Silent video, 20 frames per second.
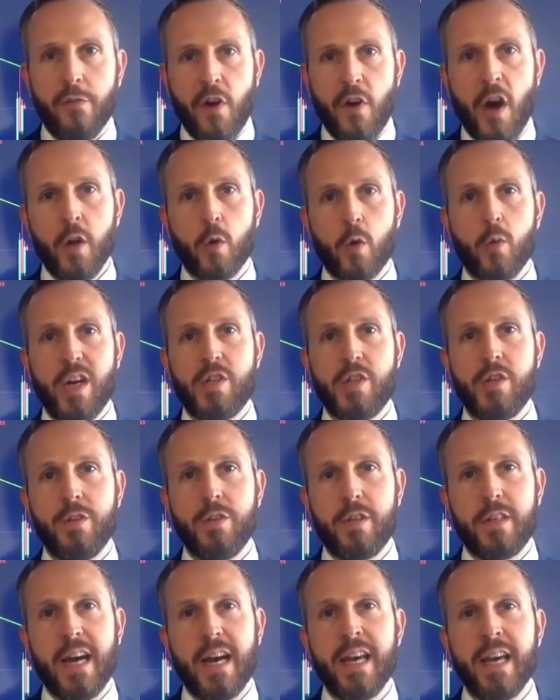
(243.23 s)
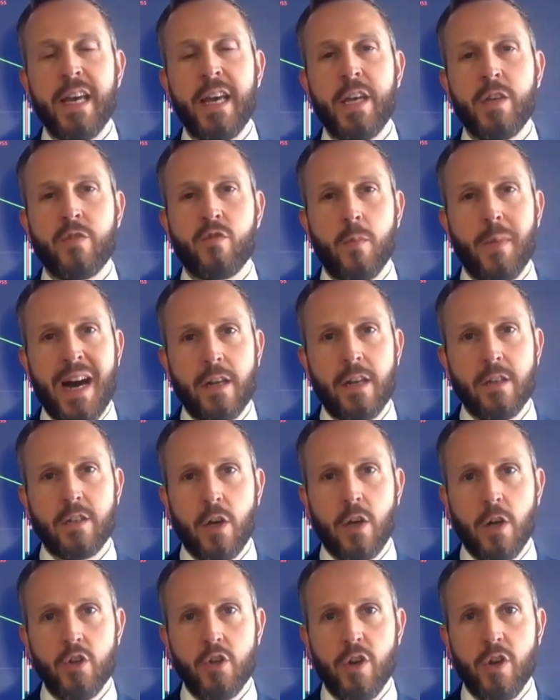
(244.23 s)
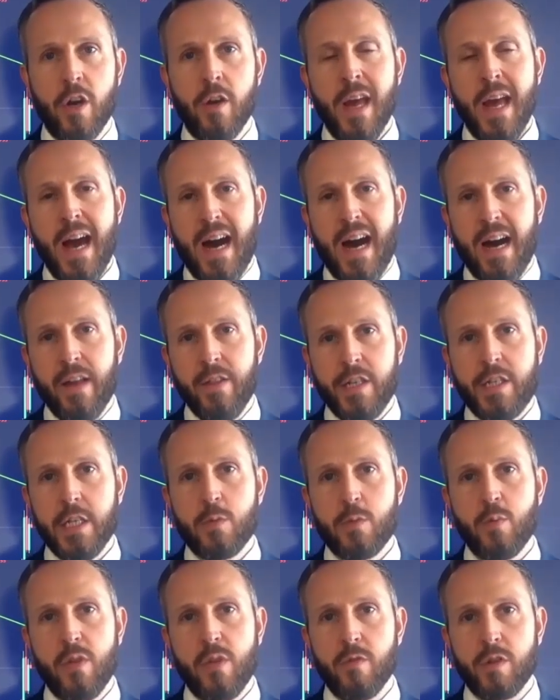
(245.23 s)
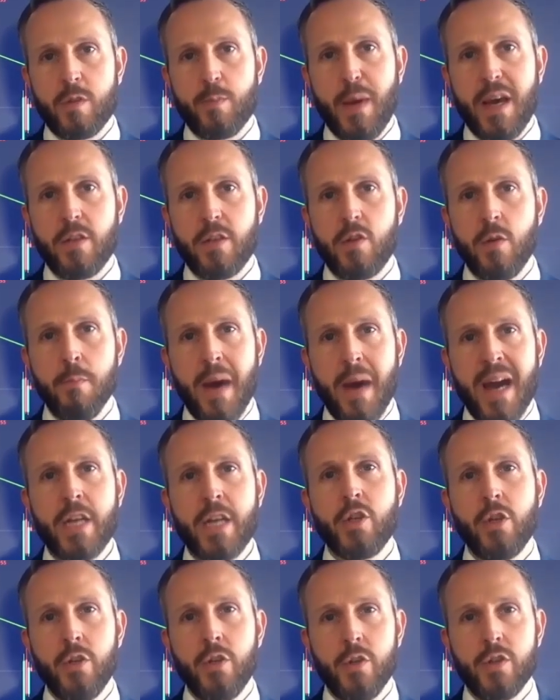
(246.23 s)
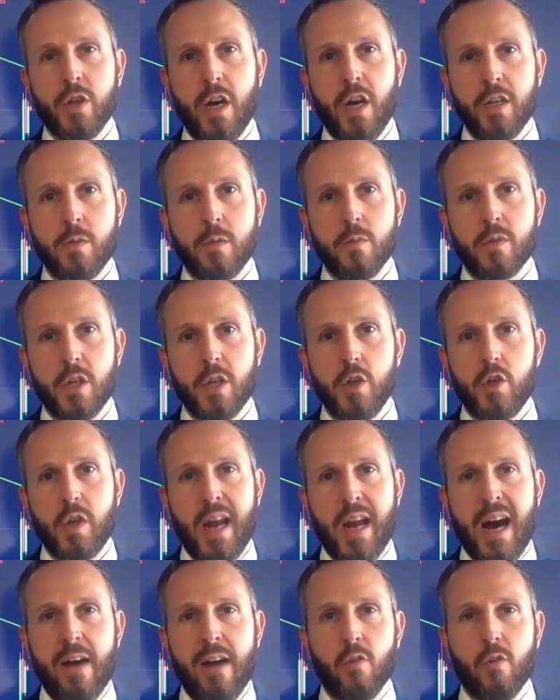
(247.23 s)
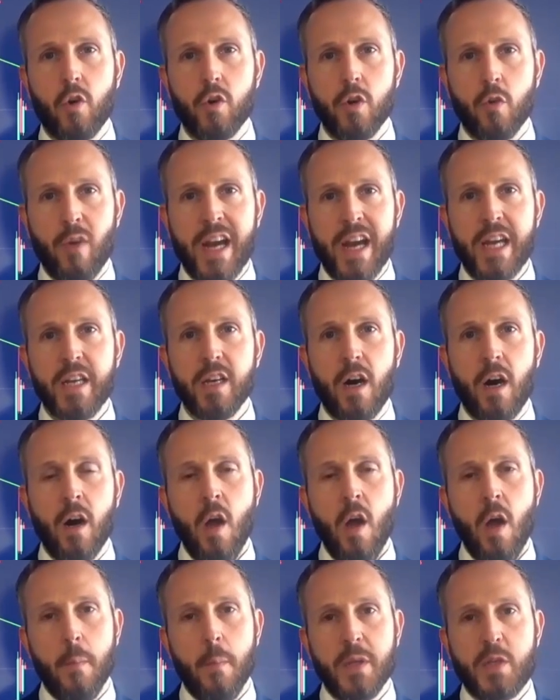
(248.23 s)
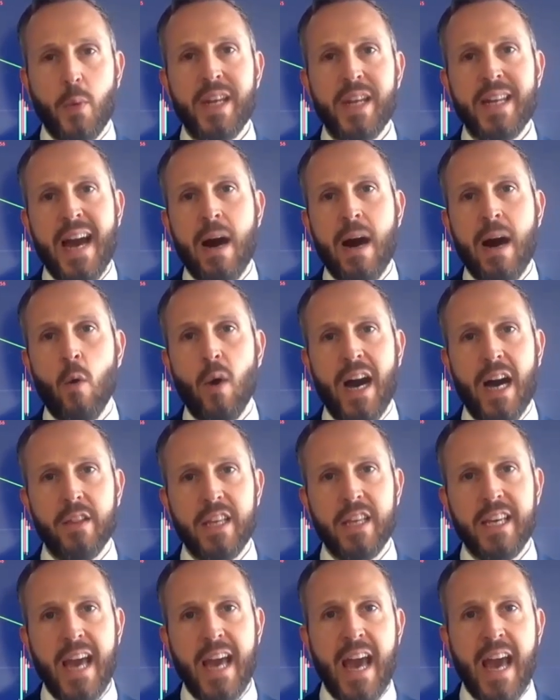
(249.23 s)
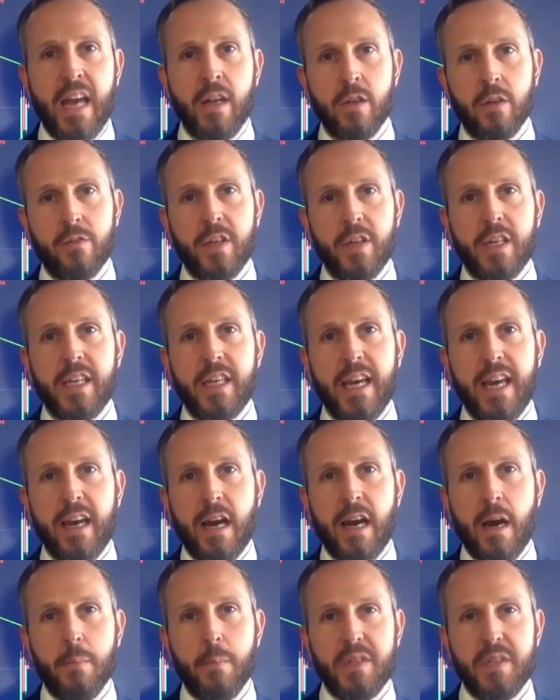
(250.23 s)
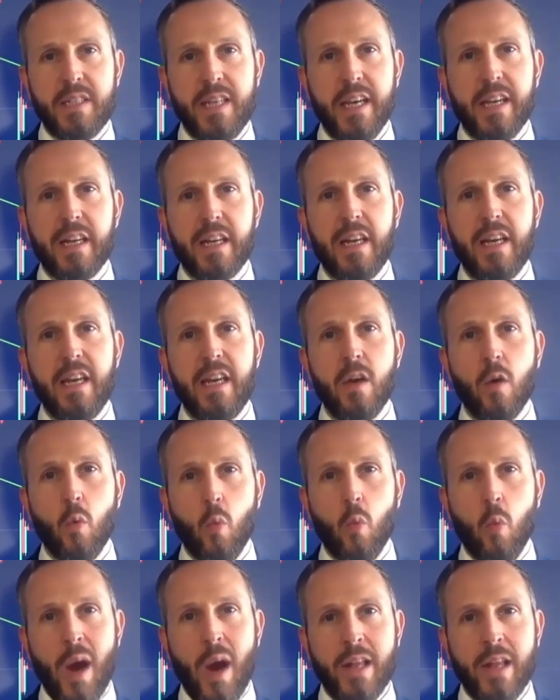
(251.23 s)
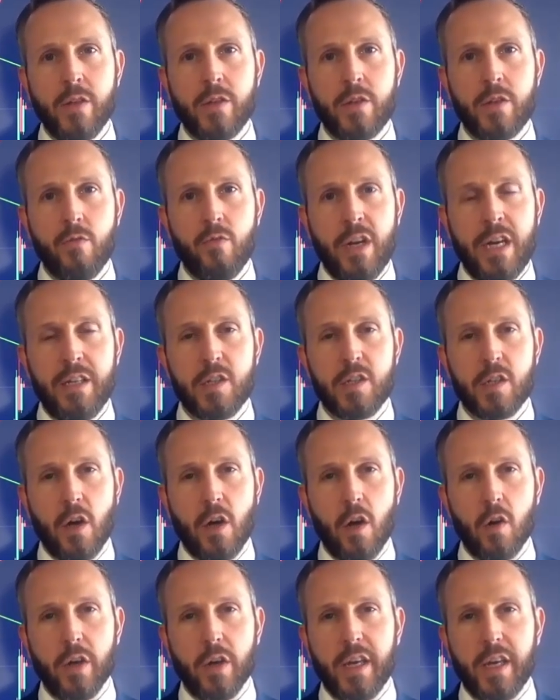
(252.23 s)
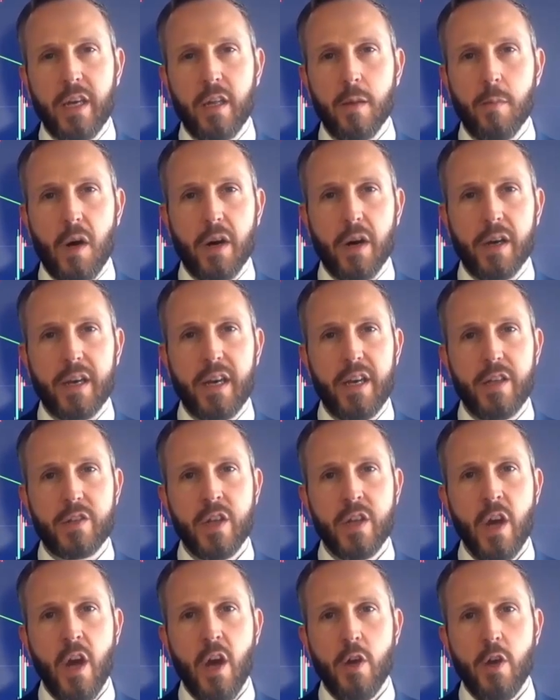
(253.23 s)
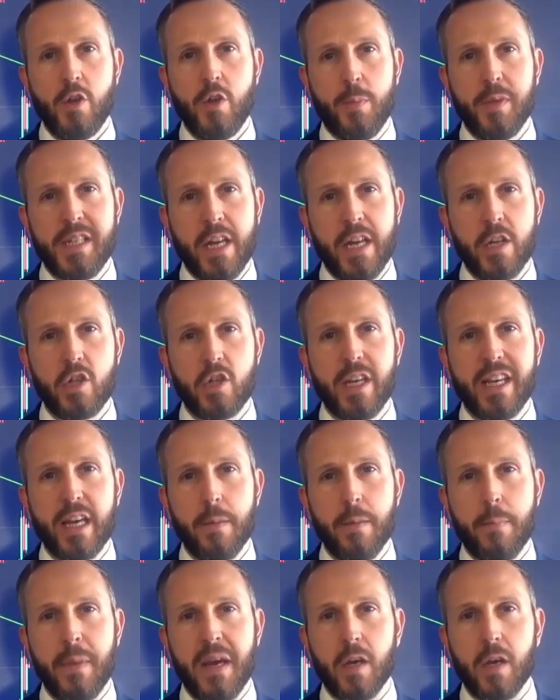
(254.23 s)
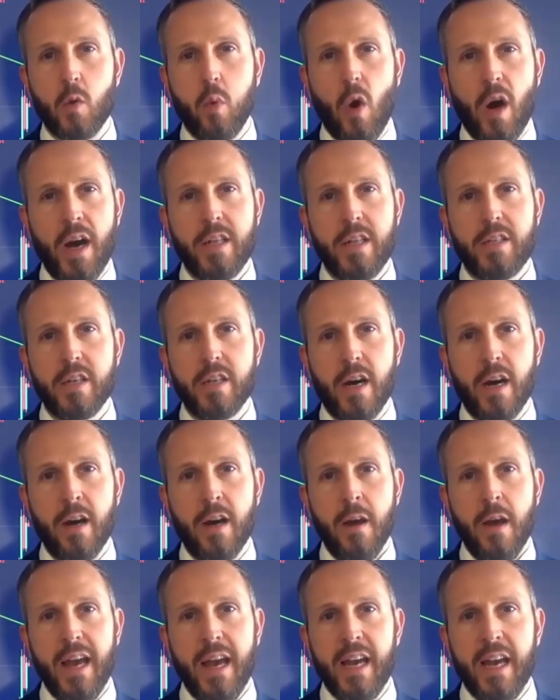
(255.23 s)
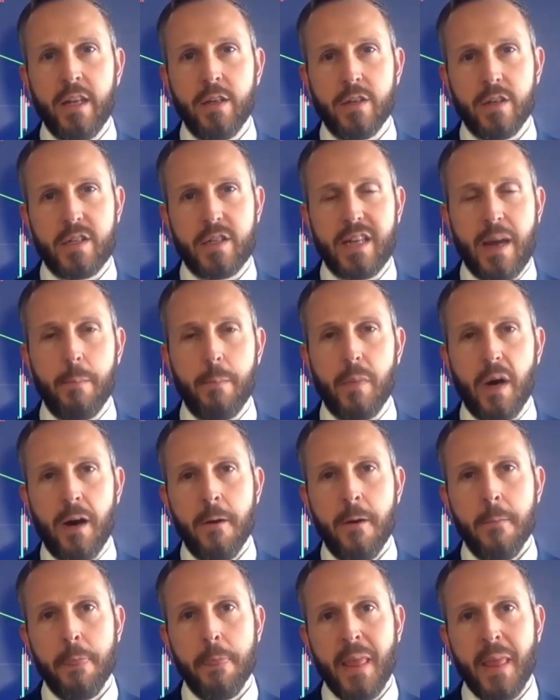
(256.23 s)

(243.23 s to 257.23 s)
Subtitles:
The final question today is from Alessandro, and this is with respect to major news items that you should have on your radar between now and the end of the year, and particularly when to really start looking at the markets to potentially get a bit quieter in December.